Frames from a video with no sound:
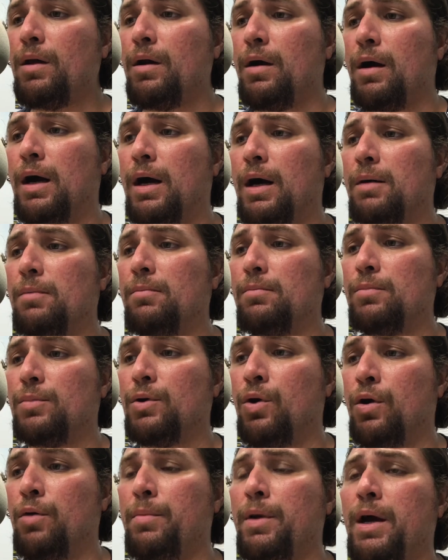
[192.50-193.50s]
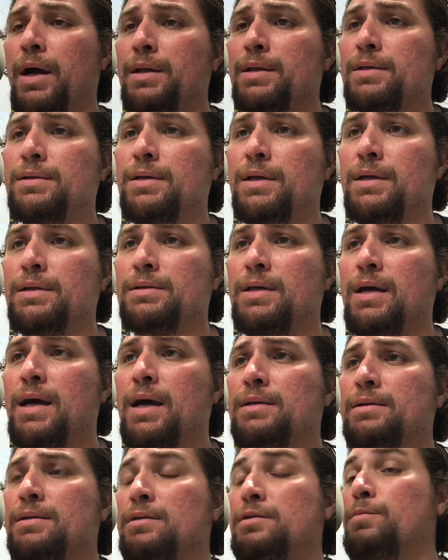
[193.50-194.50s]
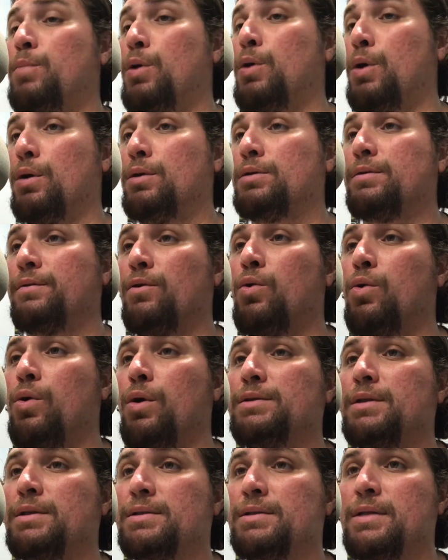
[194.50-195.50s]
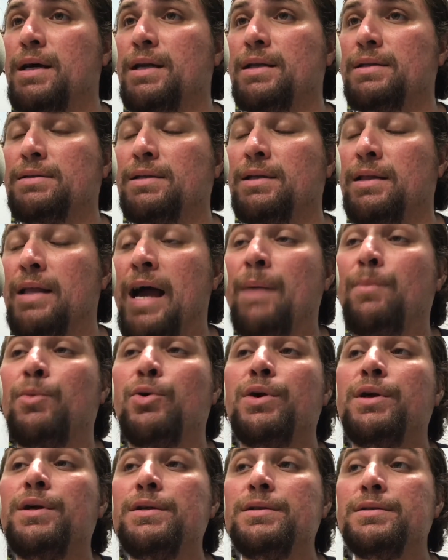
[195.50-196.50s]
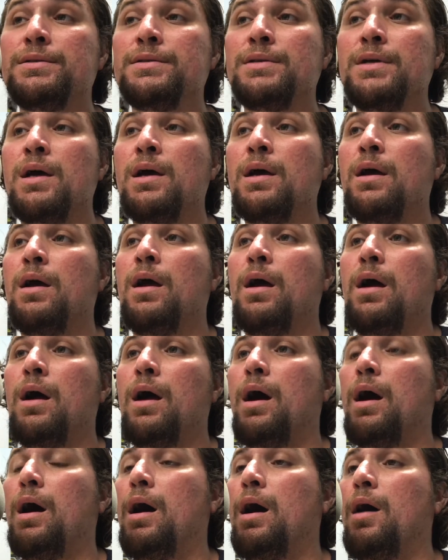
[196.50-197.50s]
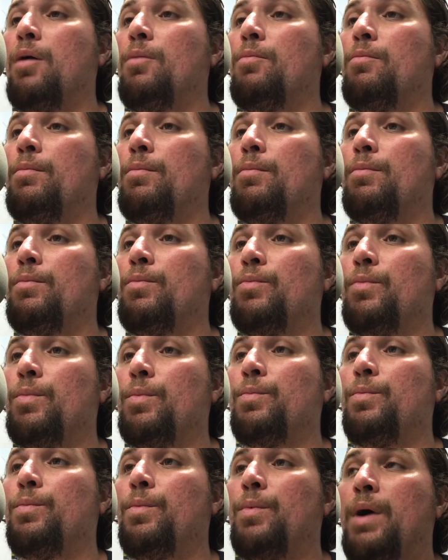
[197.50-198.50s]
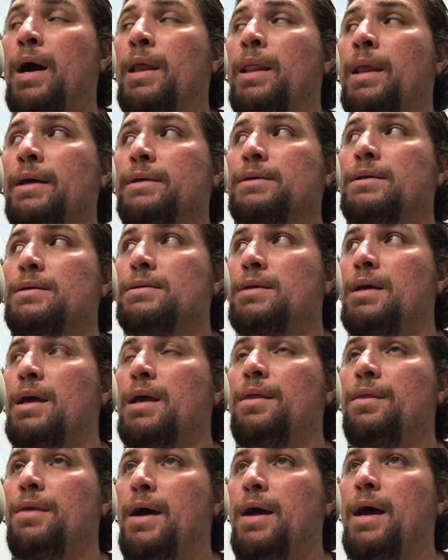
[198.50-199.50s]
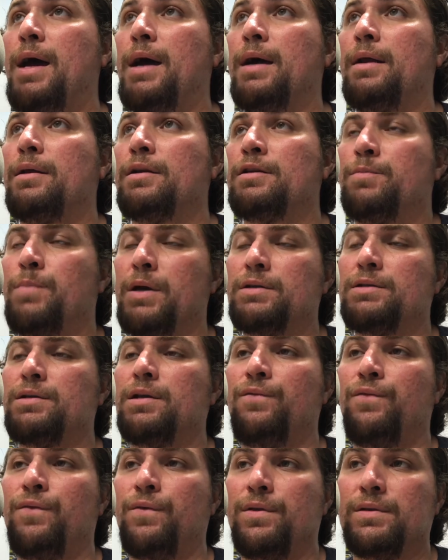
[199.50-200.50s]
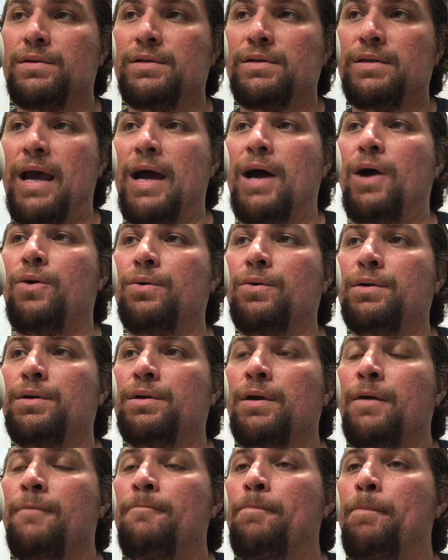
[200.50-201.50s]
going behind the scenes has its perks. Of course, it's not as glamorous. I like to say that, especially for the sound